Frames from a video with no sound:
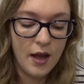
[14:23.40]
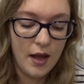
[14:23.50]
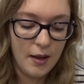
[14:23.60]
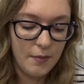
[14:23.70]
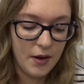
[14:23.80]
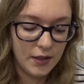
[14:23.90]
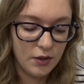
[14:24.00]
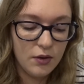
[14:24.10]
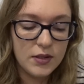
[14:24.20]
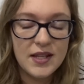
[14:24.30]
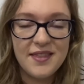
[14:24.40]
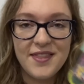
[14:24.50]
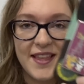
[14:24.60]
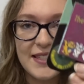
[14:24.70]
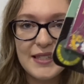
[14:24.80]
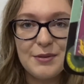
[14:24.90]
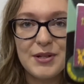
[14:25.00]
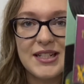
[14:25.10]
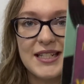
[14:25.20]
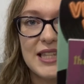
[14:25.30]
I got this,
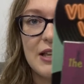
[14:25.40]
which is